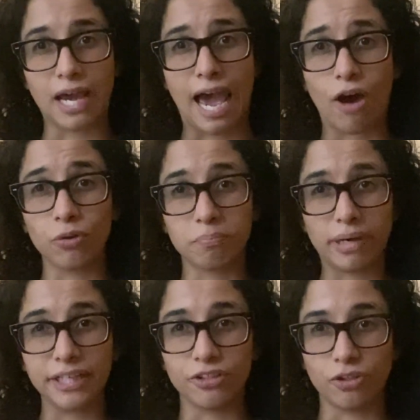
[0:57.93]
out
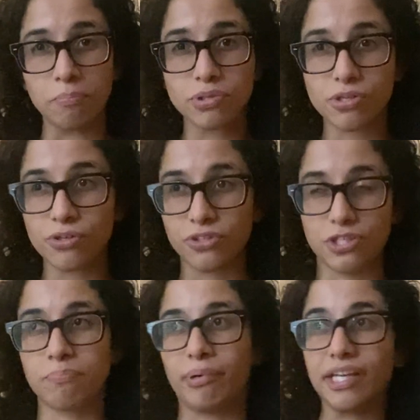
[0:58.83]
by the dumpster
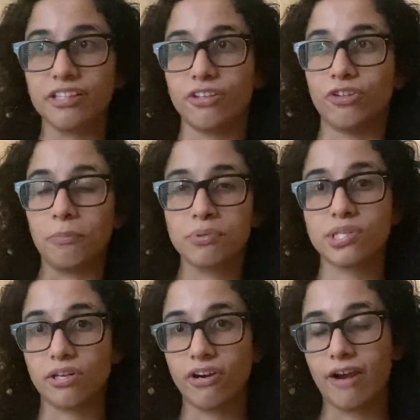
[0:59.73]
despite the
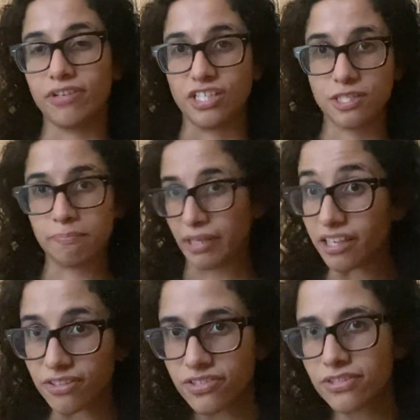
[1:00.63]
dumpster having
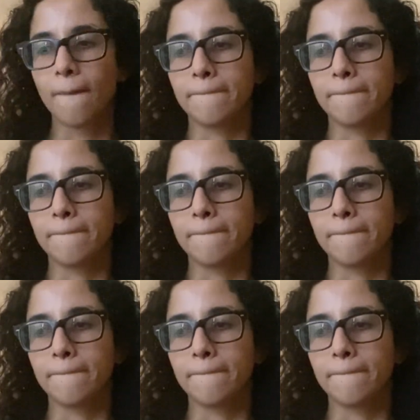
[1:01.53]
space.